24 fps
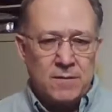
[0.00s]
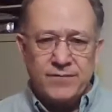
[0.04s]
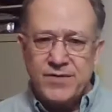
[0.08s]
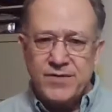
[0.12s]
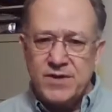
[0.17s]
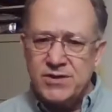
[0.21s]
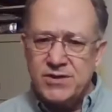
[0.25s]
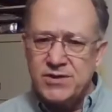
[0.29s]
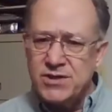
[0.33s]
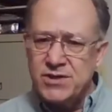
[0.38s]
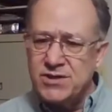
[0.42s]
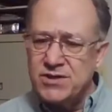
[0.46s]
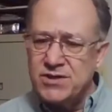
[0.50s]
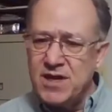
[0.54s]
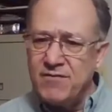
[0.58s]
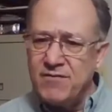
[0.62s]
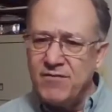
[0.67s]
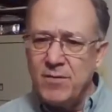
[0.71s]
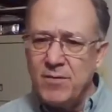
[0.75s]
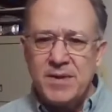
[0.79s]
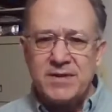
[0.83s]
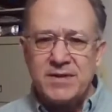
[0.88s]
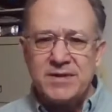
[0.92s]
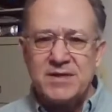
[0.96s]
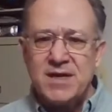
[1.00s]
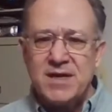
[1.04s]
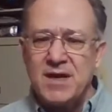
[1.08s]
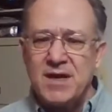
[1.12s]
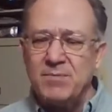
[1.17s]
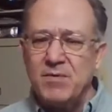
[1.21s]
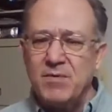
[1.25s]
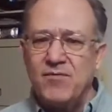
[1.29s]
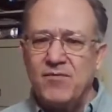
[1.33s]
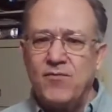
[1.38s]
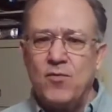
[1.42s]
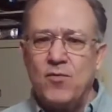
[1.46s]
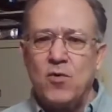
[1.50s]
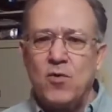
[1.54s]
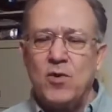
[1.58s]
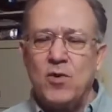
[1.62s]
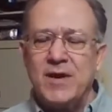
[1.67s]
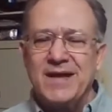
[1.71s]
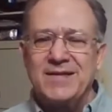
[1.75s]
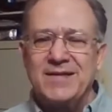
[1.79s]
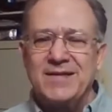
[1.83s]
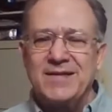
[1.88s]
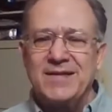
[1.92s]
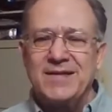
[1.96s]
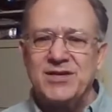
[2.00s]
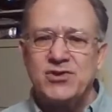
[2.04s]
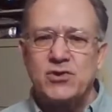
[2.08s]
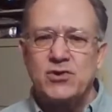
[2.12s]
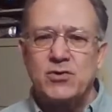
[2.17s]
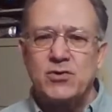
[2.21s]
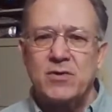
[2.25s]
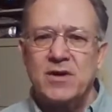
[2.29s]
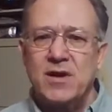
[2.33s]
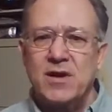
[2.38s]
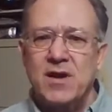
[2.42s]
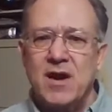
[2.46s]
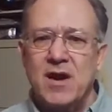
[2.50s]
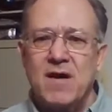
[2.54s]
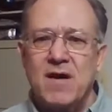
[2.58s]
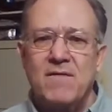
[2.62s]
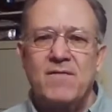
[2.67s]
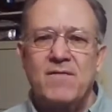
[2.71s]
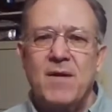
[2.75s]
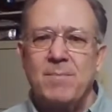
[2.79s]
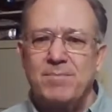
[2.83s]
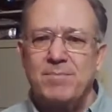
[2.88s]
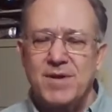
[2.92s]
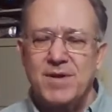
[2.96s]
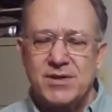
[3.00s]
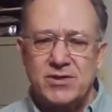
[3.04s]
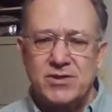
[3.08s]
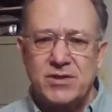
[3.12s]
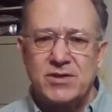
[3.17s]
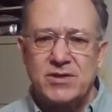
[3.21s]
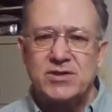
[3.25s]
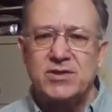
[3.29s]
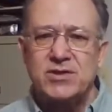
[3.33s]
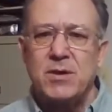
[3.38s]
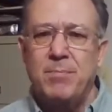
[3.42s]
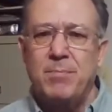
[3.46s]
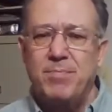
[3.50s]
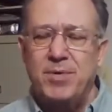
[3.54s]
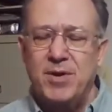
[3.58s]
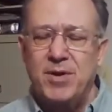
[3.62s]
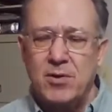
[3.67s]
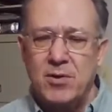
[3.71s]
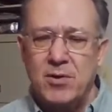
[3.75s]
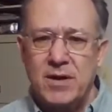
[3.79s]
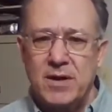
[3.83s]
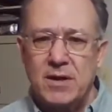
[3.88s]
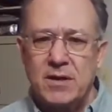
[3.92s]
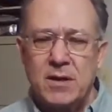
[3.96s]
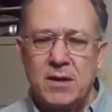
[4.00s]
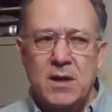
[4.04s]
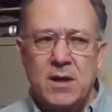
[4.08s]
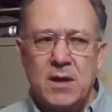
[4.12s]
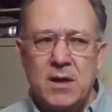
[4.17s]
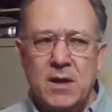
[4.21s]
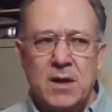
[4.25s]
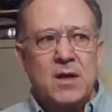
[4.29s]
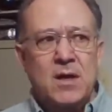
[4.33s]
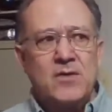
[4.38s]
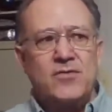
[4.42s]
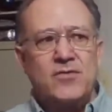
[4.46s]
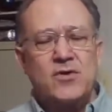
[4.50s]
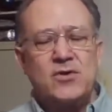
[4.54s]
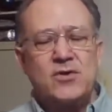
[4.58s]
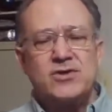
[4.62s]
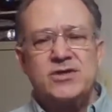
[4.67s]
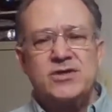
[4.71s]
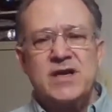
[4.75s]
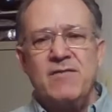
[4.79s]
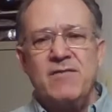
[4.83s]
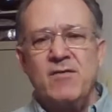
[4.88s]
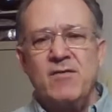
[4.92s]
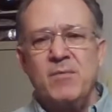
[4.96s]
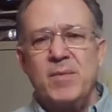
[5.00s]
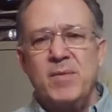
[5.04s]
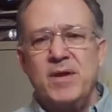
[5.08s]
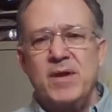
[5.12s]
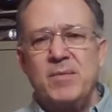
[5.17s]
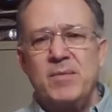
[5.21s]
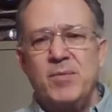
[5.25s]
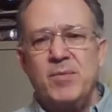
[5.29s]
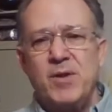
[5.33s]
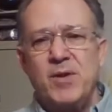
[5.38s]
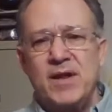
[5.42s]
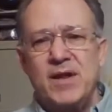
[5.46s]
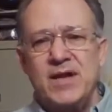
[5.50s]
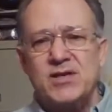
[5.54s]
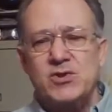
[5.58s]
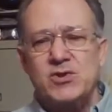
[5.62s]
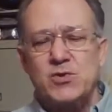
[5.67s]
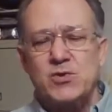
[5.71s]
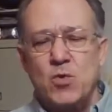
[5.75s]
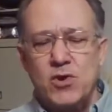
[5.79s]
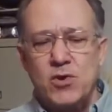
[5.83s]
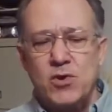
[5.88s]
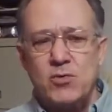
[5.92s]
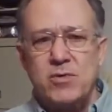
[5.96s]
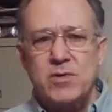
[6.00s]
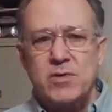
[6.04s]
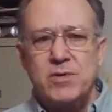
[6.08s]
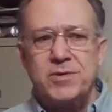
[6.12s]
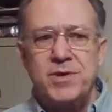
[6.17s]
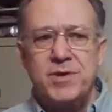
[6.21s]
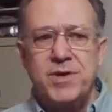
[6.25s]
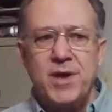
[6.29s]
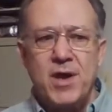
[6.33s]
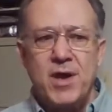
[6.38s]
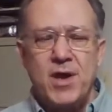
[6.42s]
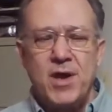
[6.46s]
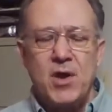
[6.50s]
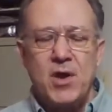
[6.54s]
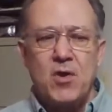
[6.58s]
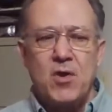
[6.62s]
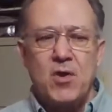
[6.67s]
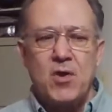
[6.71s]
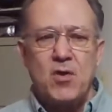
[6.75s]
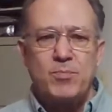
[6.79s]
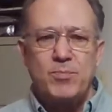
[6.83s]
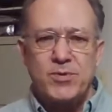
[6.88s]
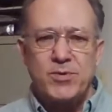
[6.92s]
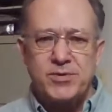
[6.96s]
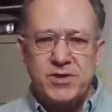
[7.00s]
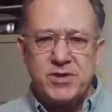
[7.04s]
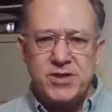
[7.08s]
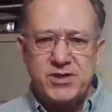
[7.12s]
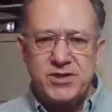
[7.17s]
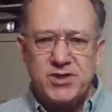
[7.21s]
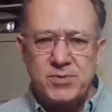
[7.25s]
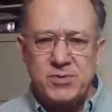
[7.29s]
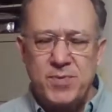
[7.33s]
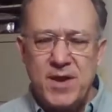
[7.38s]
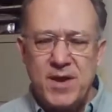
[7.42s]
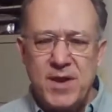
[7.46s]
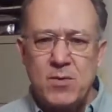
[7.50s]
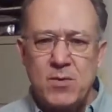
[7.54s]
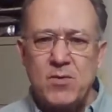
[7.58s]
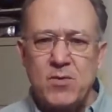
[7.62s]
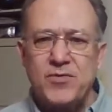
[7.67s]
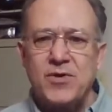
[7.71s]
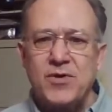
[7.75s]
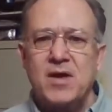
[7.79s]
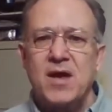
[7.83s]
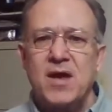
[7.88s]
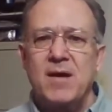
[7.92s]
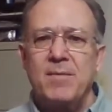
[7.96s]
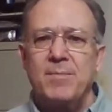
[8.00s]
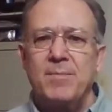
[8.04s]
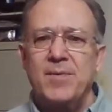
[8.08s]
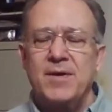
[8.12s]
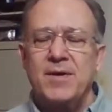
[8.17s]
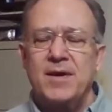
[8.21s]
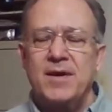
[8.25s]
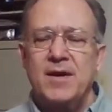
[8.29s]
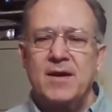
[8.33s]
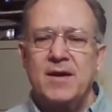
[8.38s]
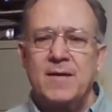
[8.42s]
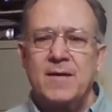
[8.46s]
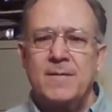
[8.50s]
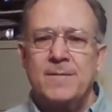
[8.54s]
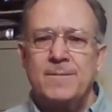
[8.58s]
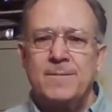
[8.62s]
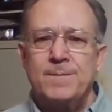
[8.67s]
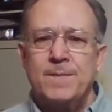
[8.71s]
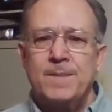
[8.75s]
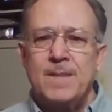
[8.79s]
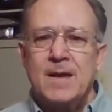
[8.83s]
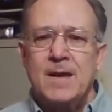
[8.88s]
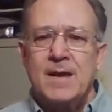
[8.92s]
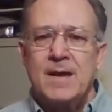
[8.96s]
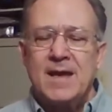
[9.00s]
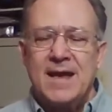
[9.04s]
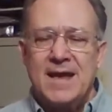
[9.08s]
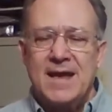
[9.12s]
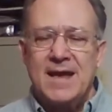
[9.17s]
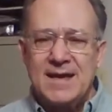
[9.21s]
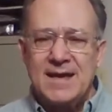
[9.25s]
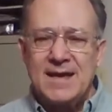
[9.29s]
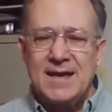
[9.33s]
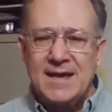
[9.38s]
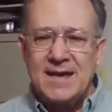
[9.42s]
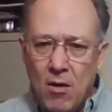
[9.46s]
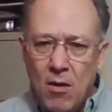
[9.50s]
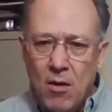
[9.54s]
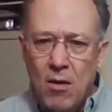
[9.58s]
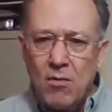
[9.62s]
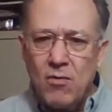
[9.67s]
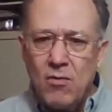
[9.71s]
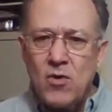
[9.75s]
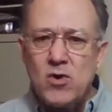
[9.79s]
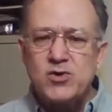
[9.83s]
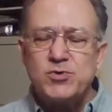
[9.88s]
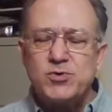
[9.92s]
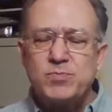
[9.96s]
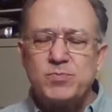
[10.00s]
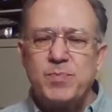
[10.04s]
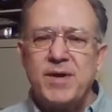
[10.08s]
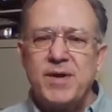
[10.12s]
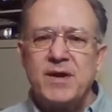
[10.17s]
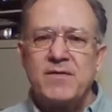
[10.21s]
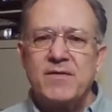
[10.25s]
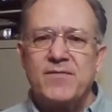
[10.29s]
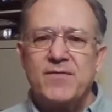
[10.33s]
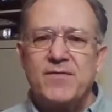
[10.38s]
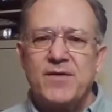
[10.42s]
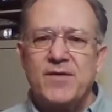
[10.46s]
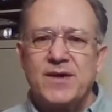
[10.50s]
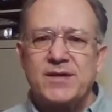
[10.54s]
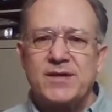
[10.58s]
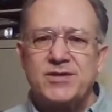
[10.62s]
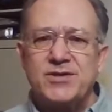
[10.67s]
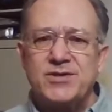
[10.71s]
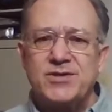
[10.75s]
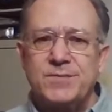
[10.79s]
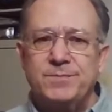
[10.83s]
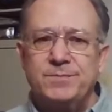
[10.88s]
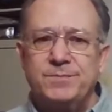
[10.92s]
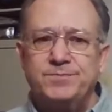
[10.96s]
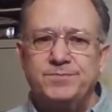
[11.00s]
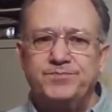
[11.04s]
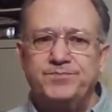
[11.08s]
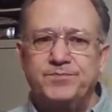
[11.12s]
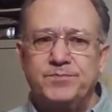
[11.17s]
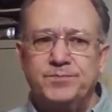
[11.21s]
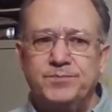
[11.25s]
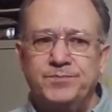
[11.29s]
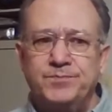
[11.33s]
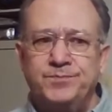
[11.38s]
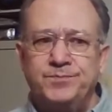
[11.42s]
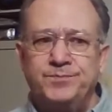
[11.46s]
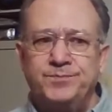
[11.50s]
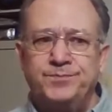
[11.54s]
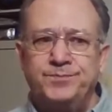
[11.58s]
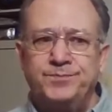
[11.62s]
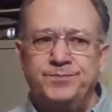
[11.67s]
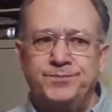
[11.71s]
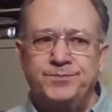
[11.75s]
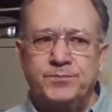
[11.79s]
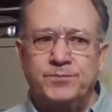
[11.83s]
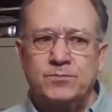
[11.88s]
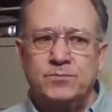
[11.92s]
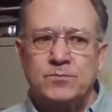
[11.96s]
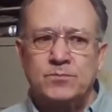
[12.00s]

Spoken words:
This has never been done before in the history of business, period. There's never been a place where you can go, participate with a company, and get all those benefits and